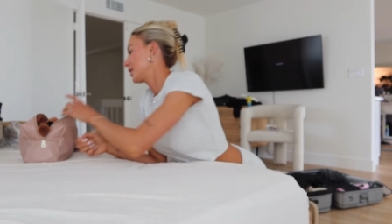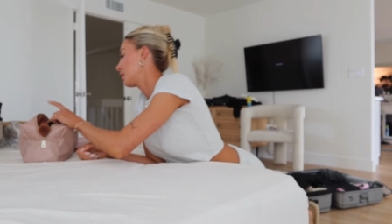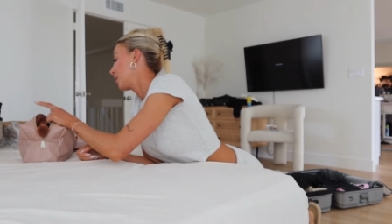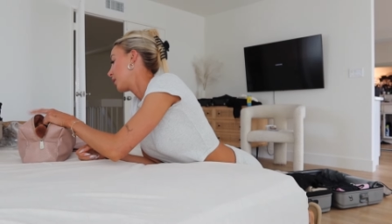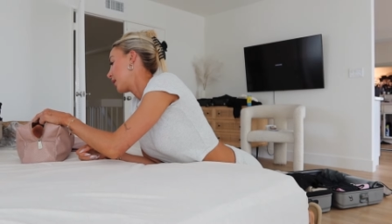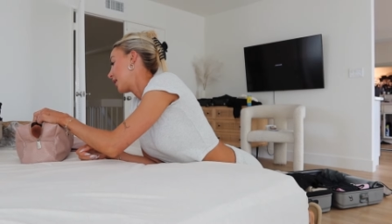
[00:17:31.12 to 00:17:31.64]

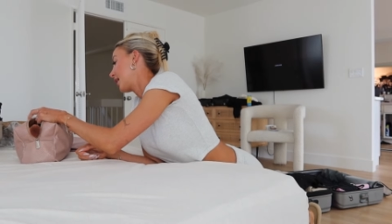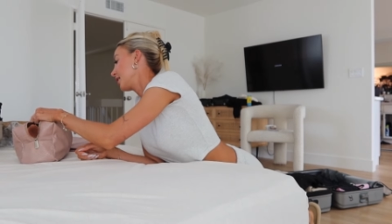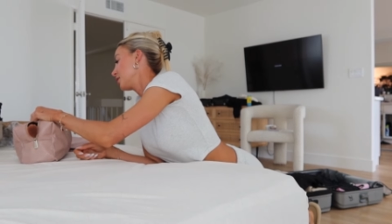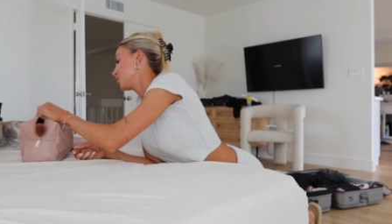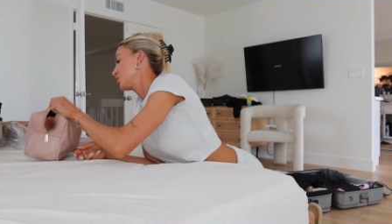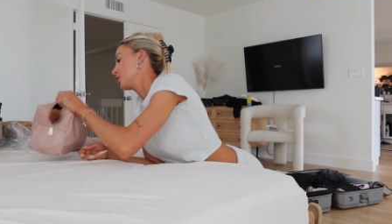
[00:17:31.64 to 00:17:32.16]
So I
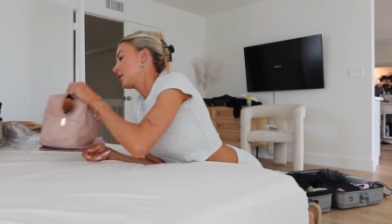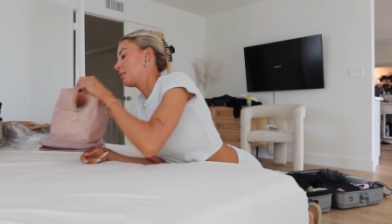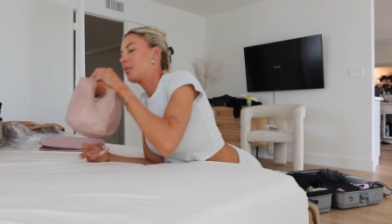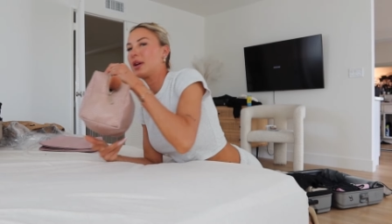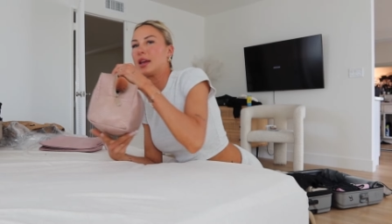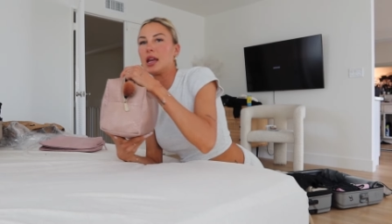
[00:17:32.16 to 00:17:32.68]

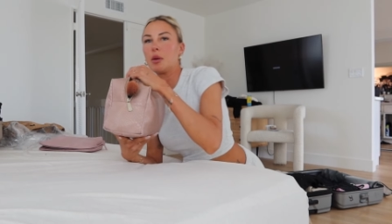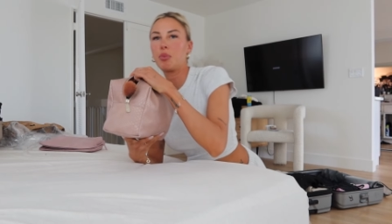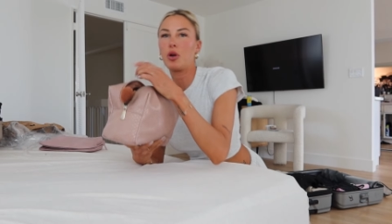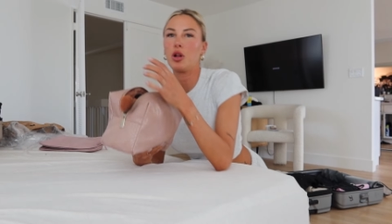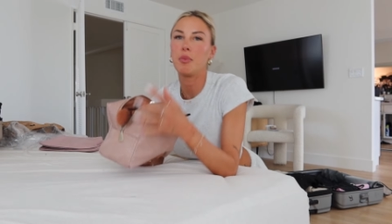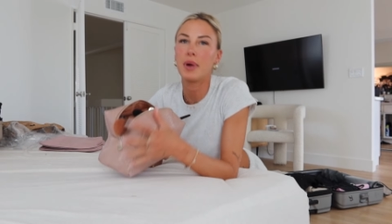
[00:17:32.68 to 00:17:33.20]
usually
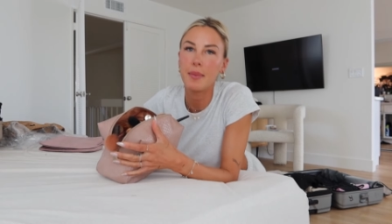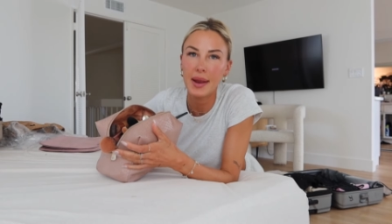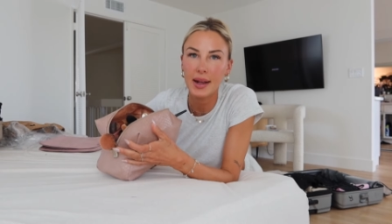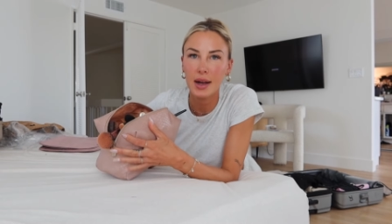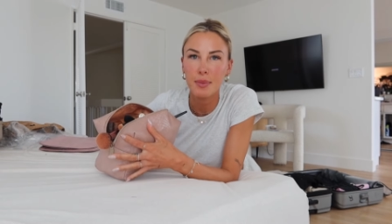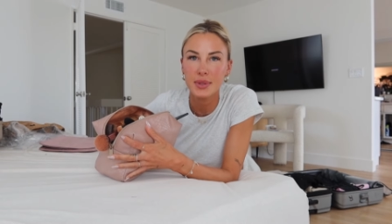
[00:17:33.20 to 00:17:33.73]
keep all my
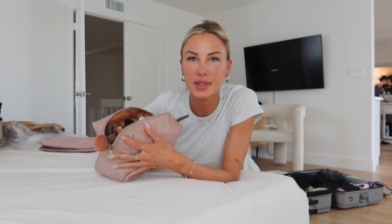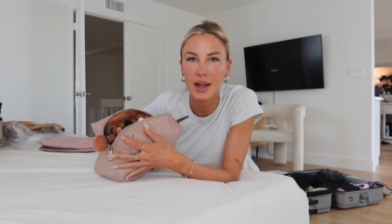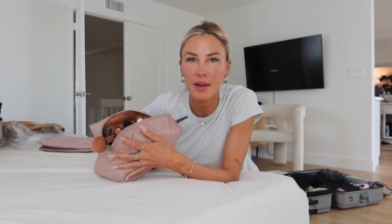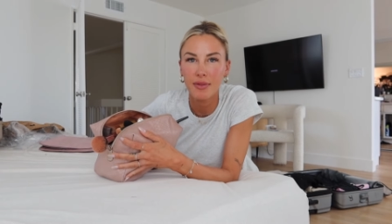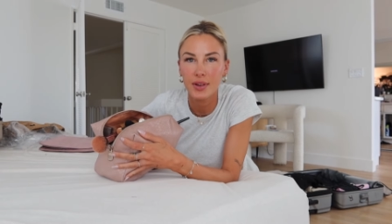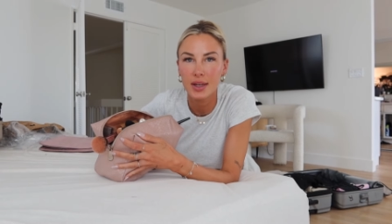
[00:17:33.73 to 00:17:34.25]
makeup
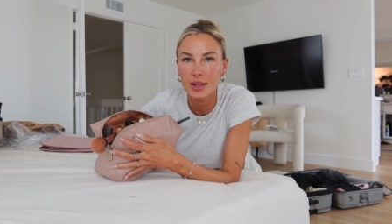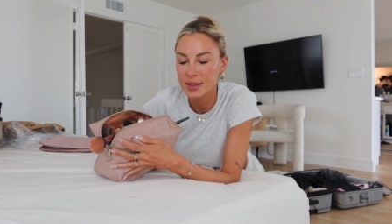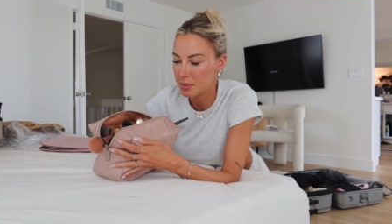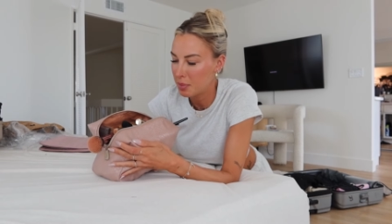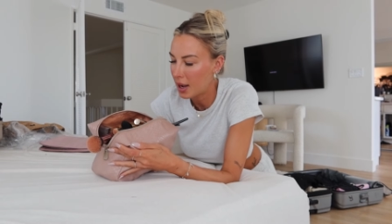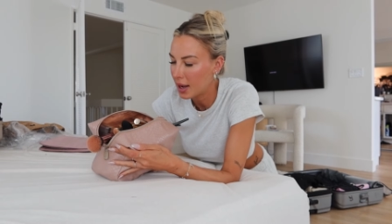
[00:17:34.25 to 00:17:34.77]
stuff in
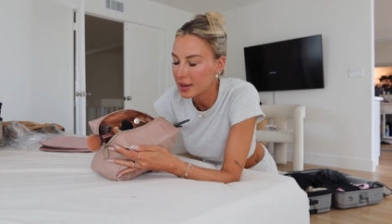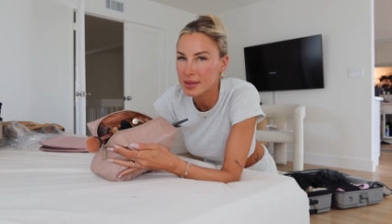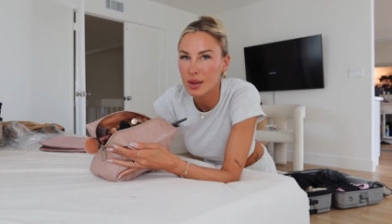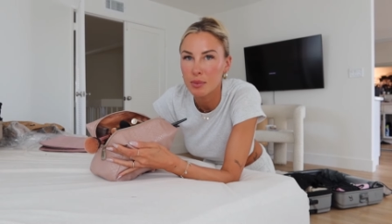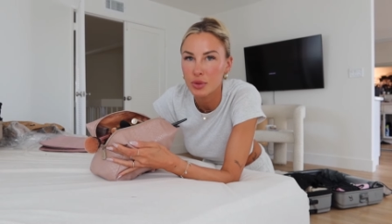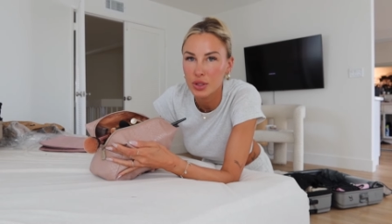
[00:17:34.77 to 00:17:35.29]
this bag,
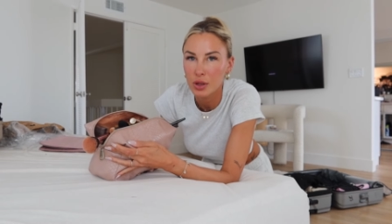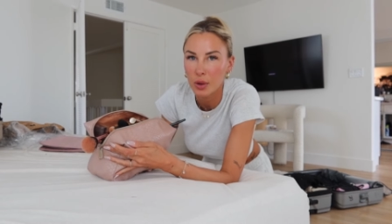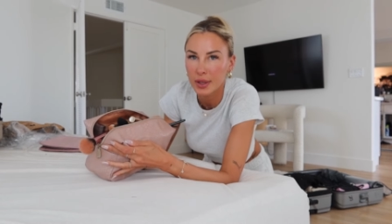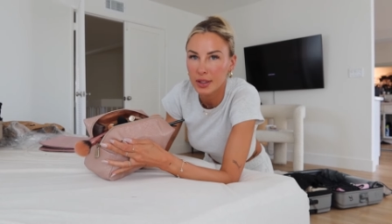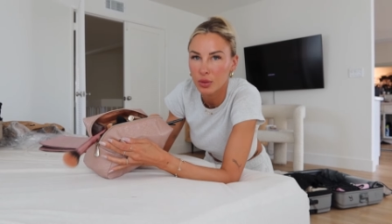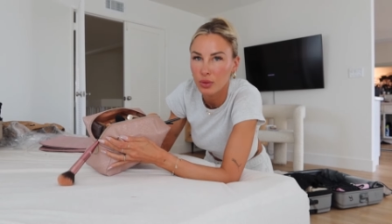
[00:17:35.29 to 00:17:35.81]
so I'm just
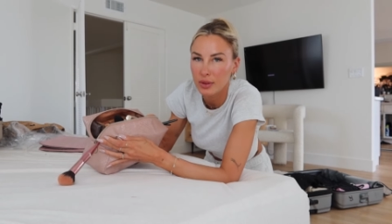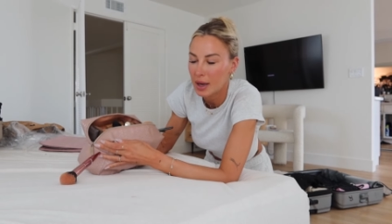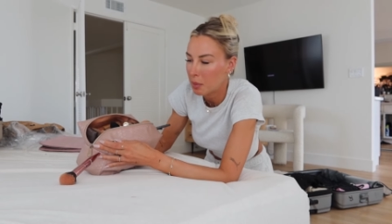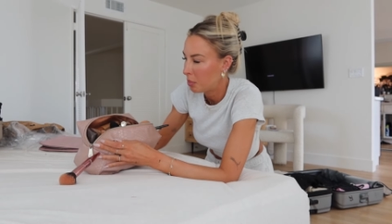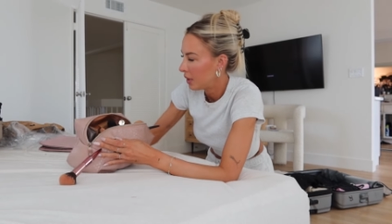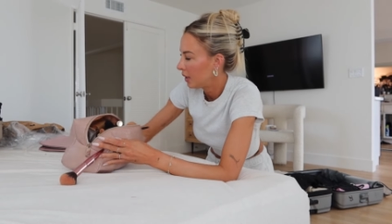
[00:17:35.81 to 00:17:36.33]
going to
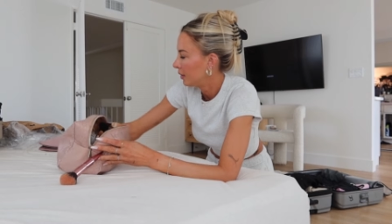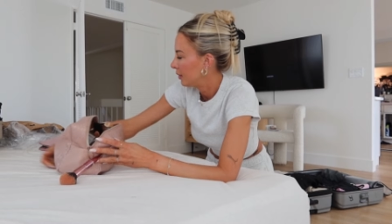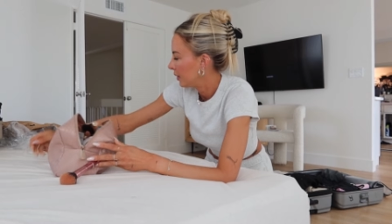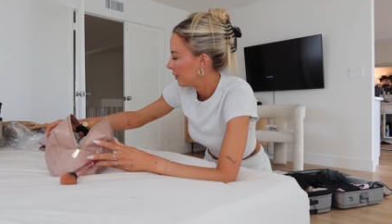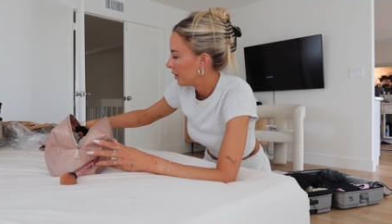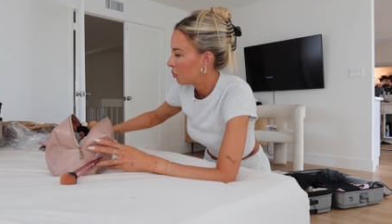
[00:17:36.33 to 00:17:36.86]
dump it
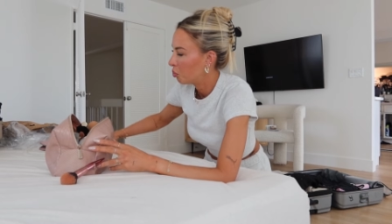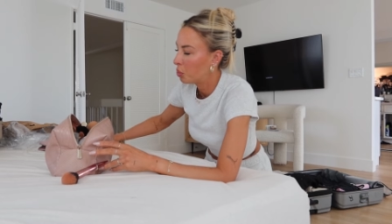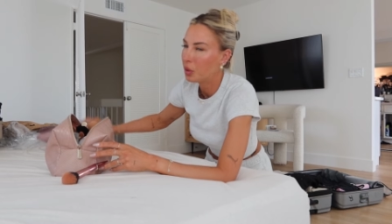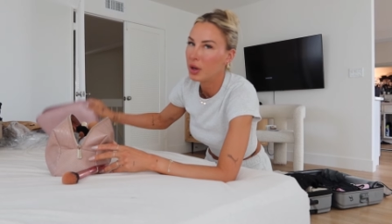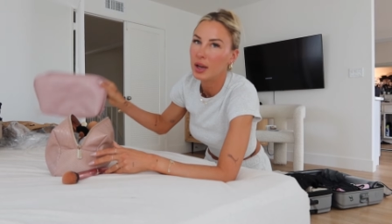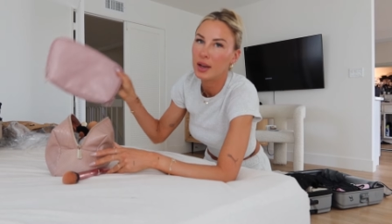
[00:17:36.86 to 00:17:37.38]
and then
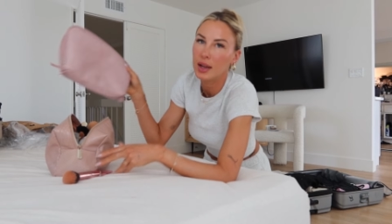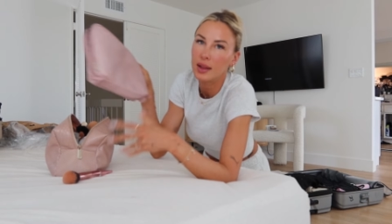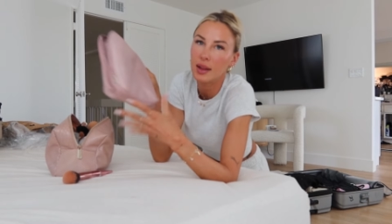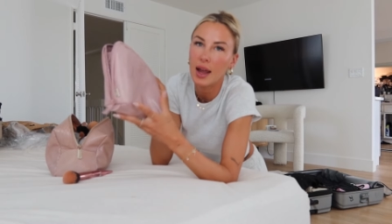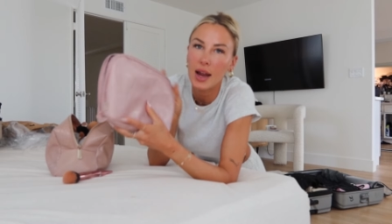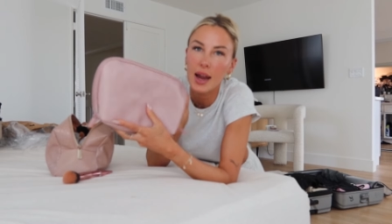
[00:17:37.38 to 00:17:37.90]
put it
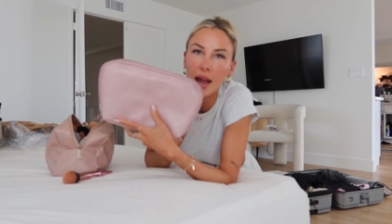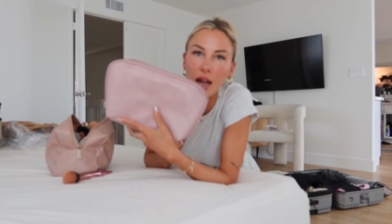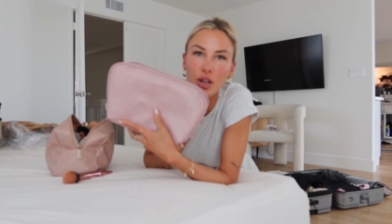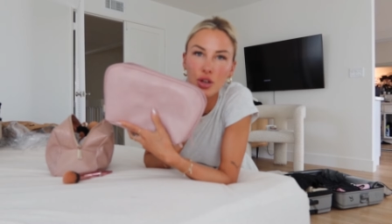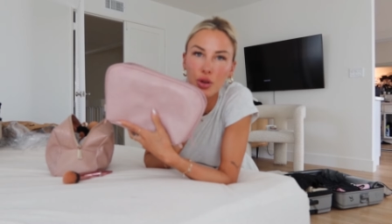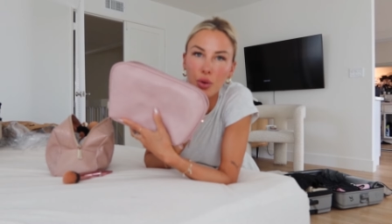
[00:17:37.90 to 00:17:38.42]
in a
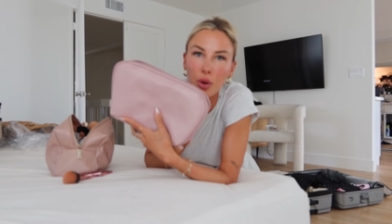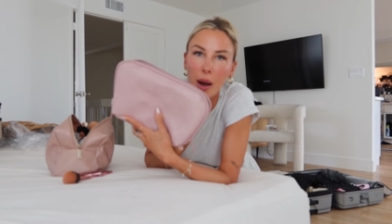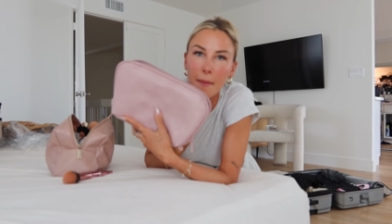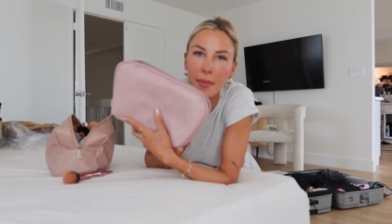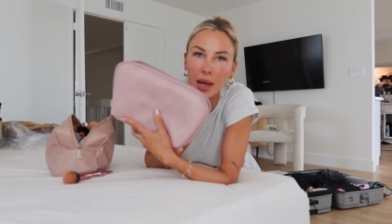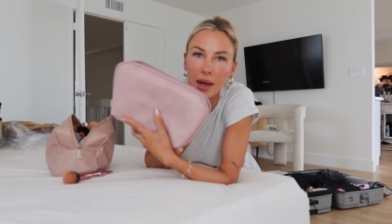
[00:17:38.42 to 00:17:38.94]
new
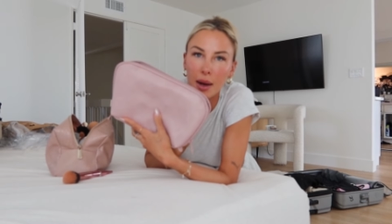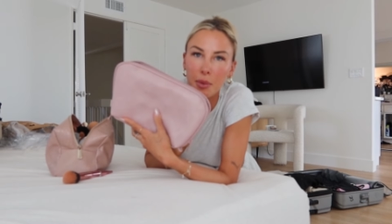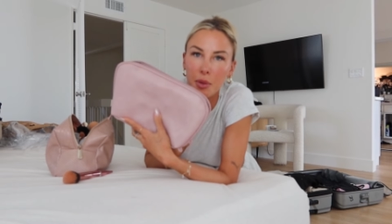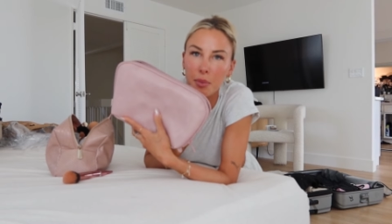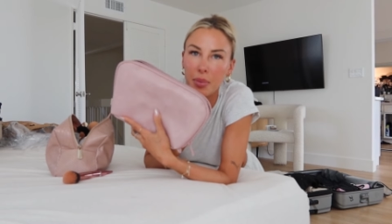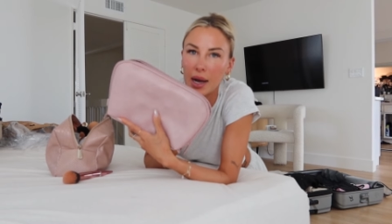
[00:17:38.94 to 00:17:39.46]

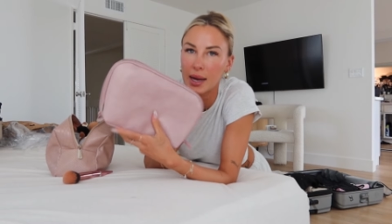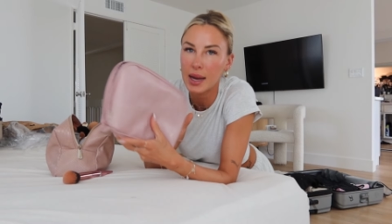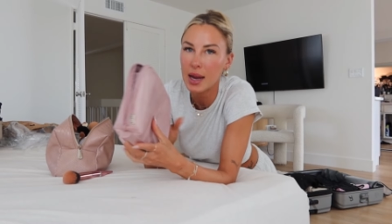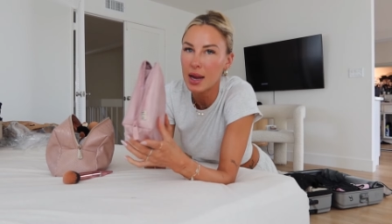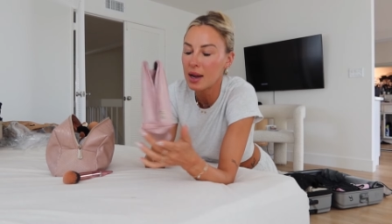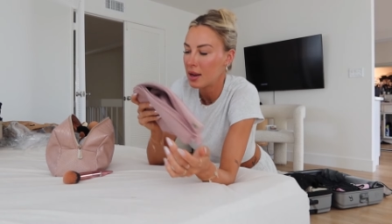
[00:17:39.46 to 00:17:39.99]
makeup
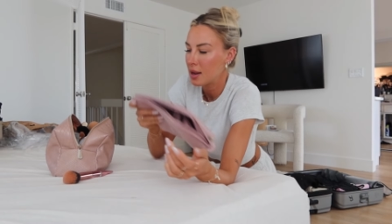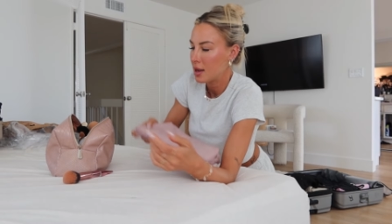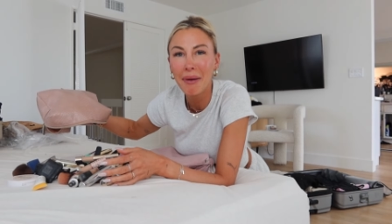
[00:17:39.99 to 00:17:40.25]
buggy.